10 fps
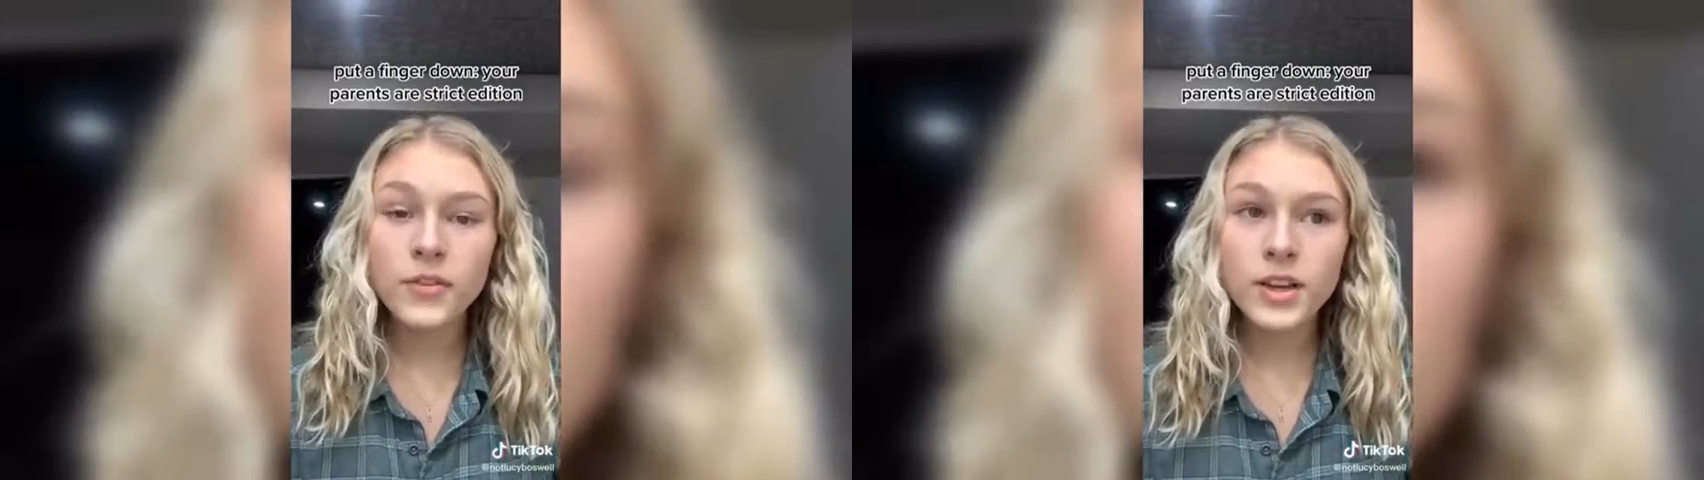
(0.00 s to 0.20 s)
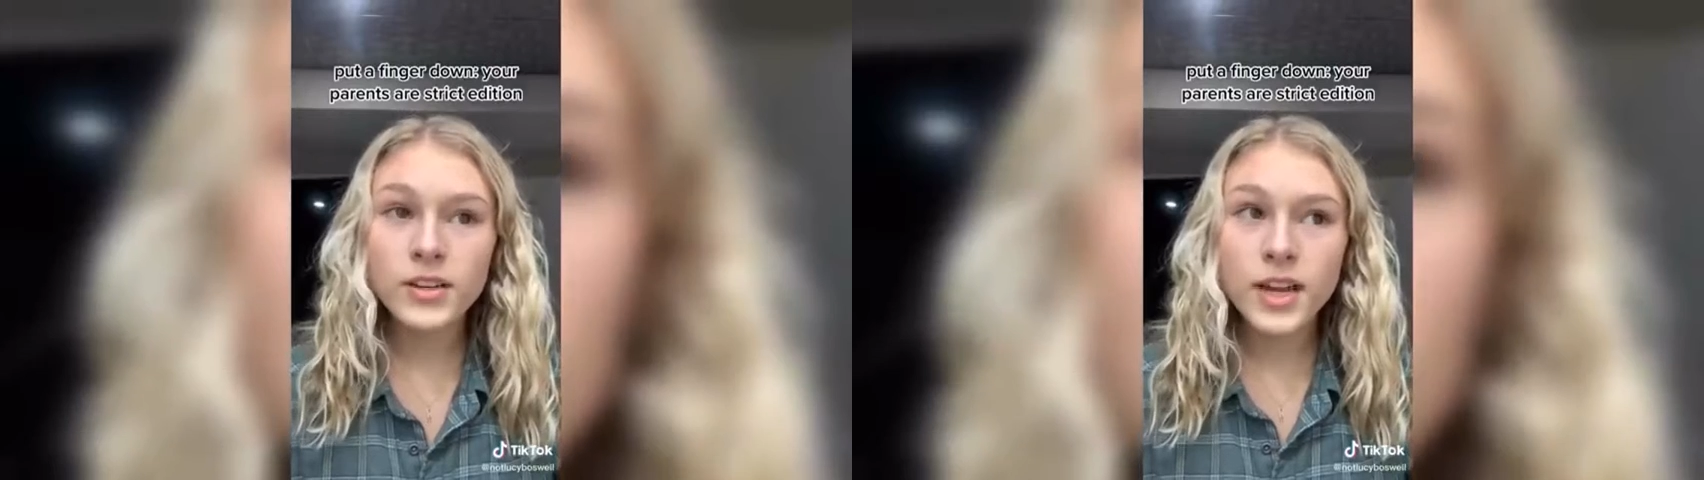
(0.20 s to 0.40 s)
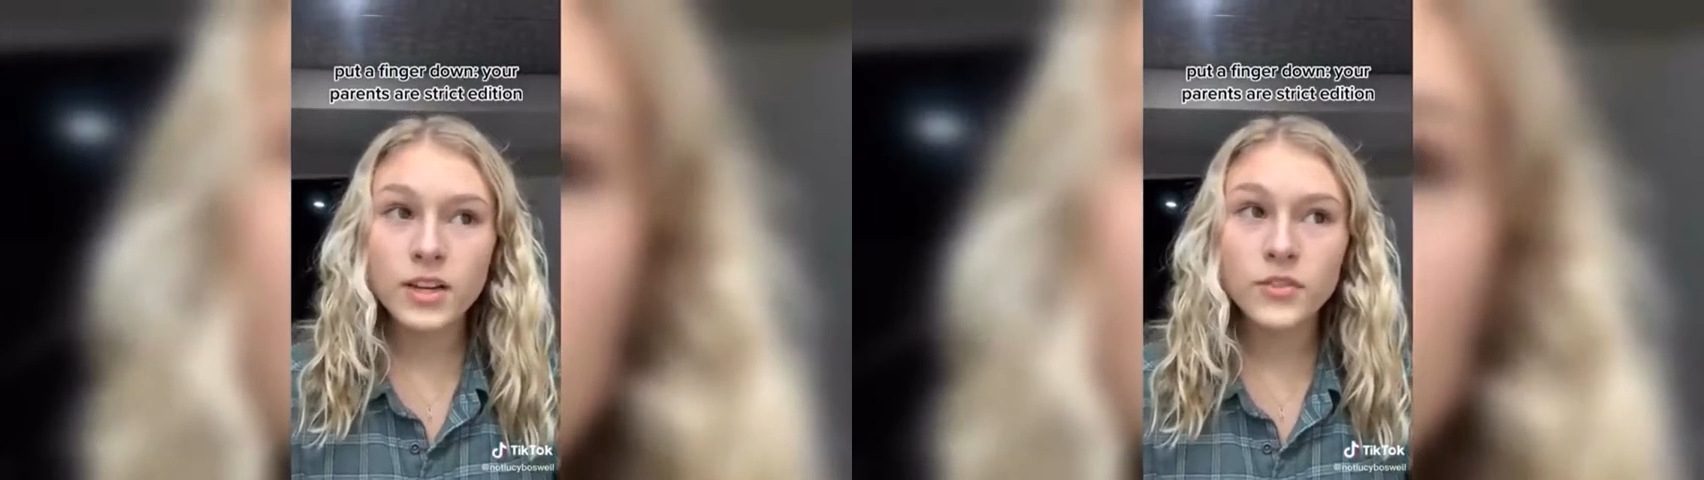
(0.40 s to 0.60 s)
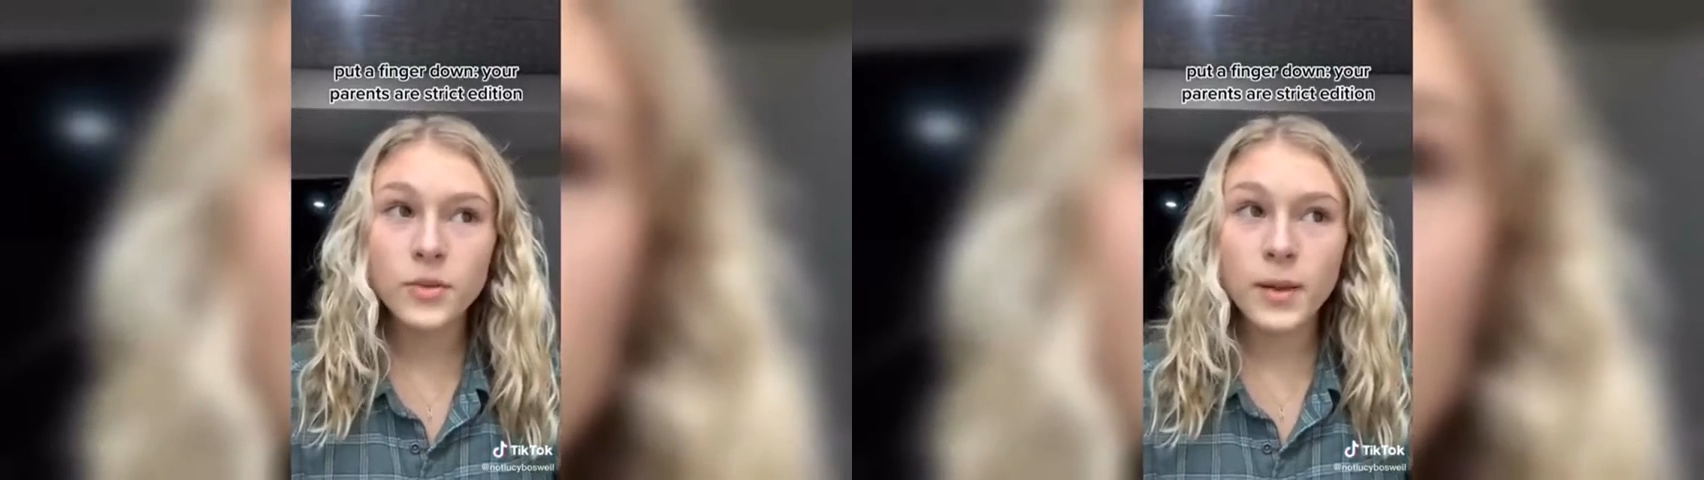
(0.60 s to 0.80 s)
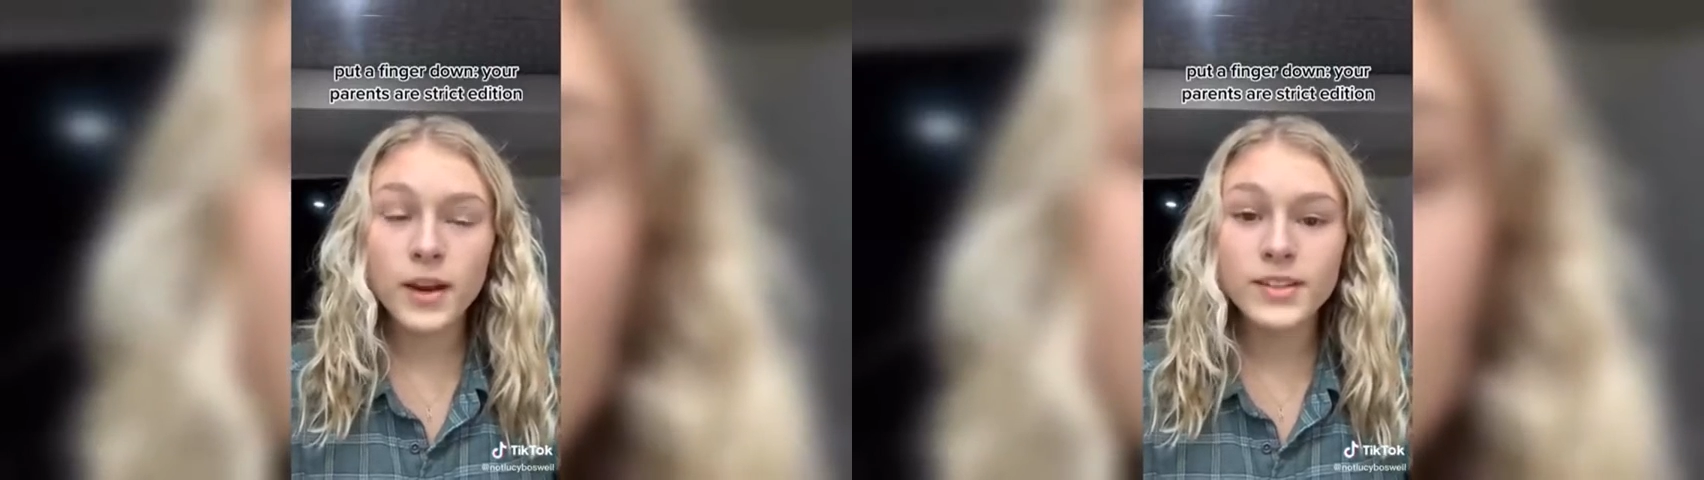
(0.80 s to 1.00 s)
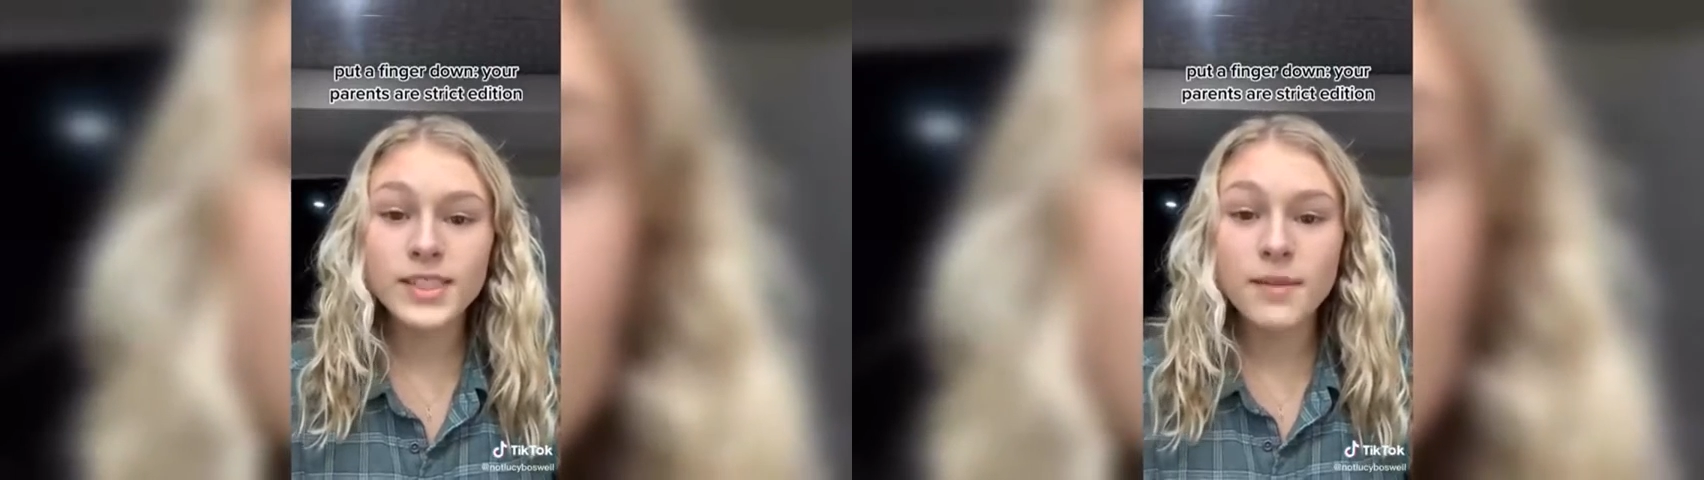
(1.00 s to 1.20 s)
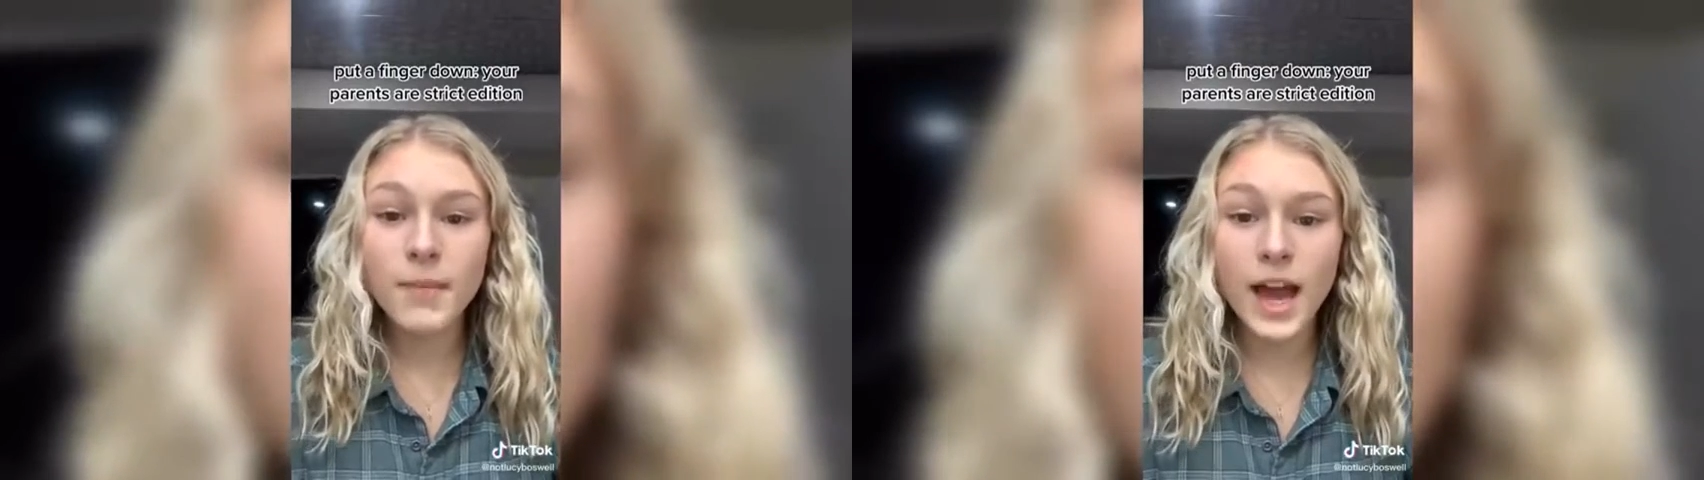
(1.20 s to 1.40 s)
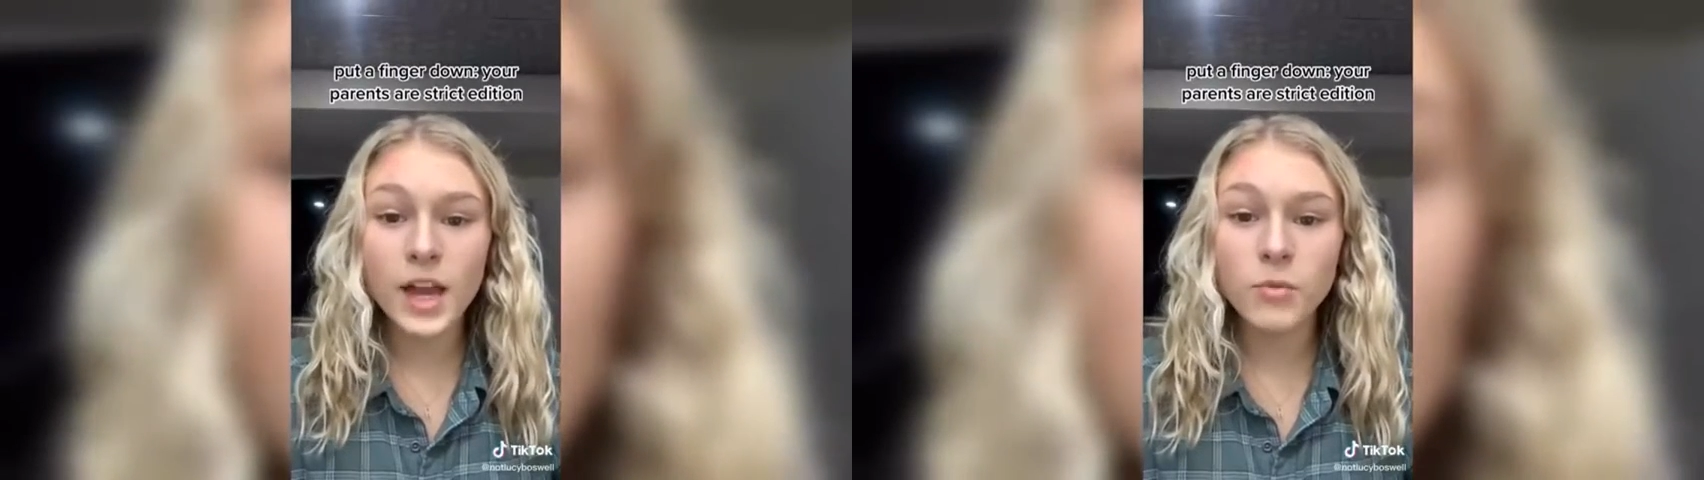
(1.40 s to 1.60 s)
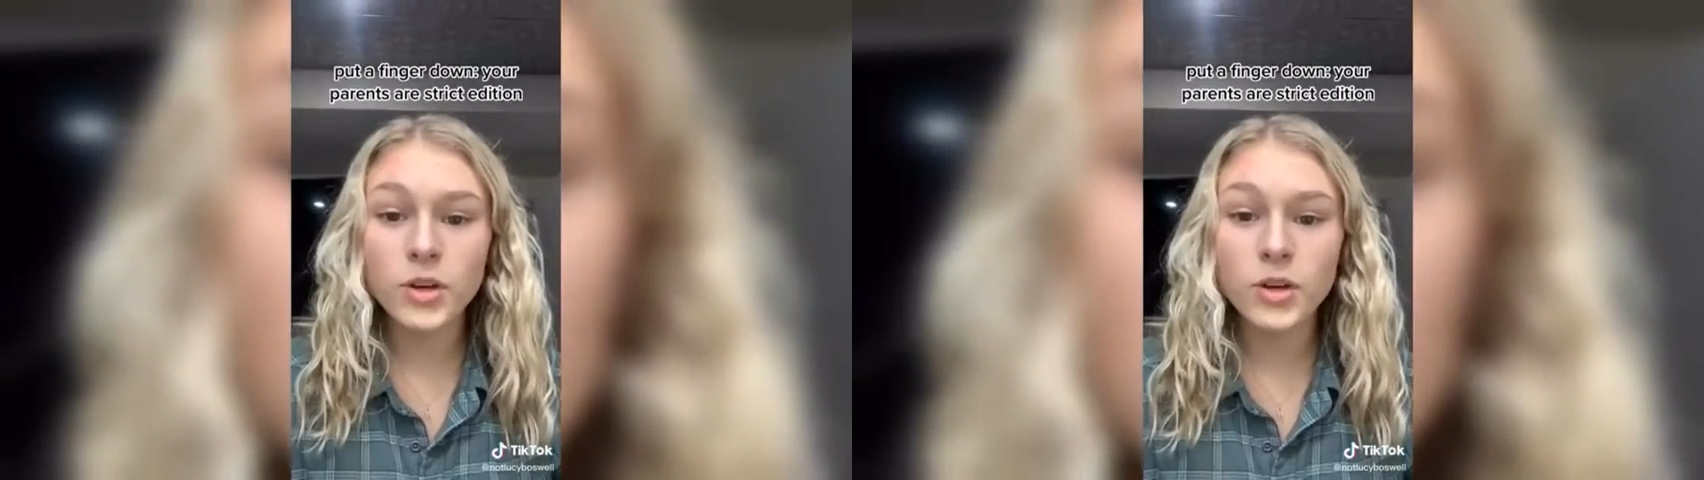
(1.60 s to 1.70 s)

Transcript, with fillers: a finger down if your parents get mad